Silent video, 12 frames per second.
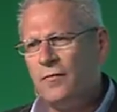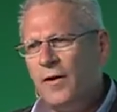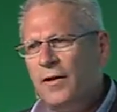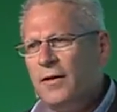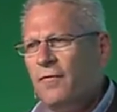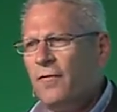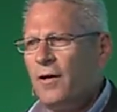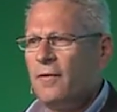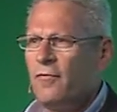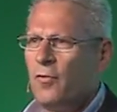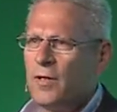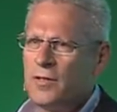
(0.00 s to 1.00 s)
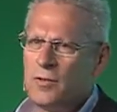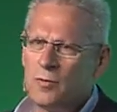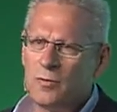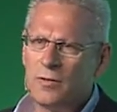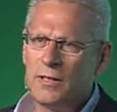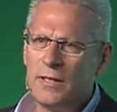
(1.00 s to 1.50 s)
very difficult for us due
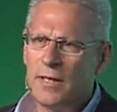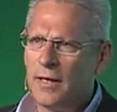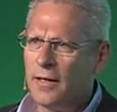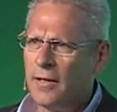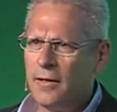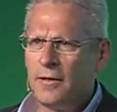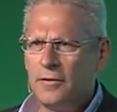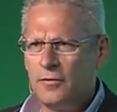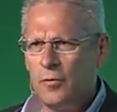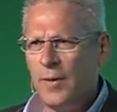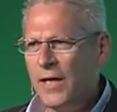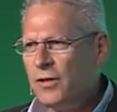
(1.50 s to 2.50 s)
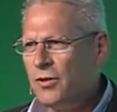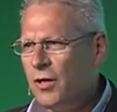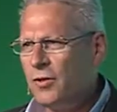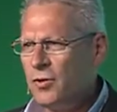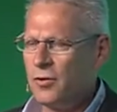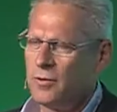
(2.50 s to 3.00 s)
to the uh, domain
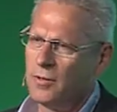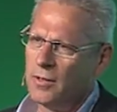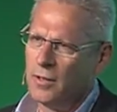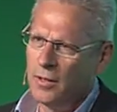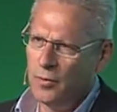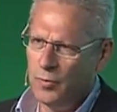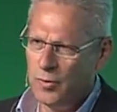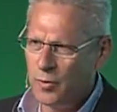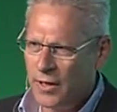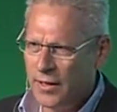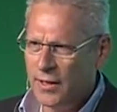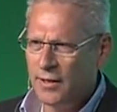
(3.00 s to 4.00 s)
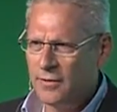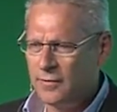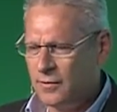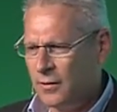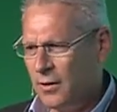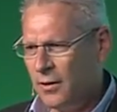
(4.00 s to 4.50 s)
change. We took a hit
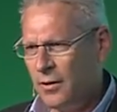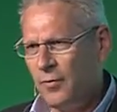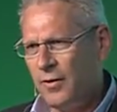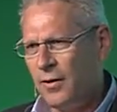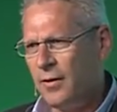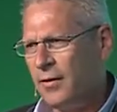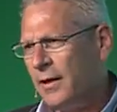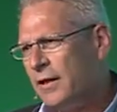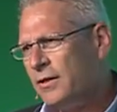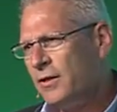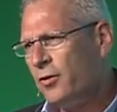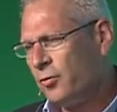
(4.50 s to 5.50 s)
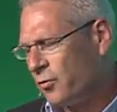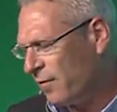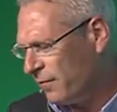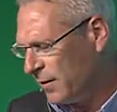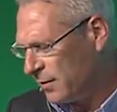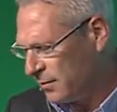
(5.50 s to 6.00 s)
with our SEO
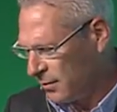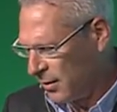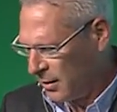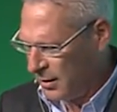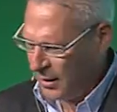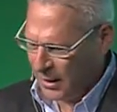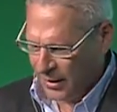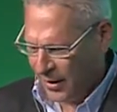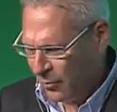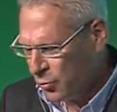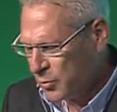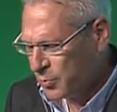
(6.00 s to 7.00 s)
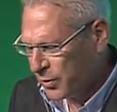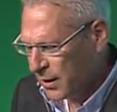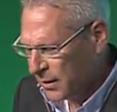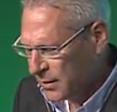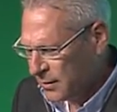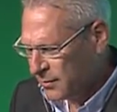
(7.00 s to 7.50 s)
traffic, and that was
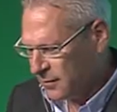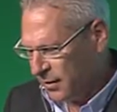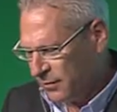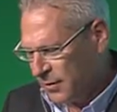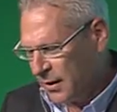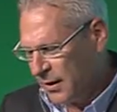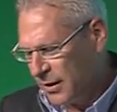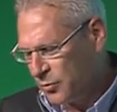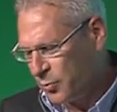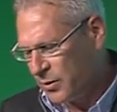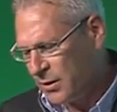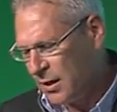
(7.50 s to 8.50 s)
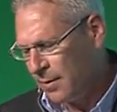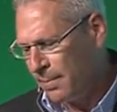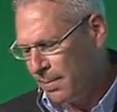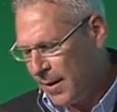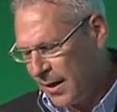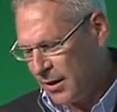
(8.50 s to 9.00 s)
predicted. Nevertheless, we see a
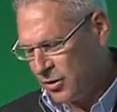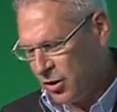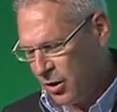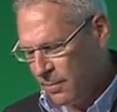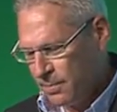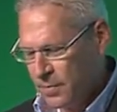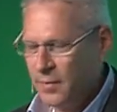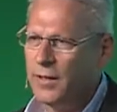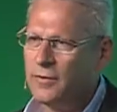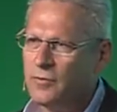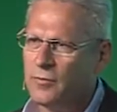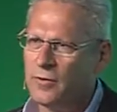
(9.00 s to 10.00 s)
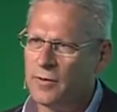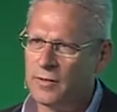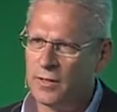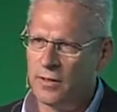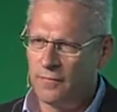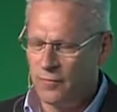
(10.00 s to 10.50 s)
mega jump in
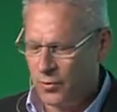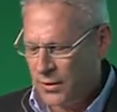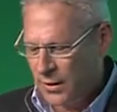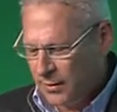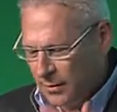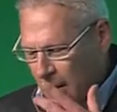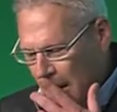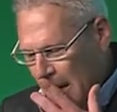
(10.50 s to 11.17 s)
2014.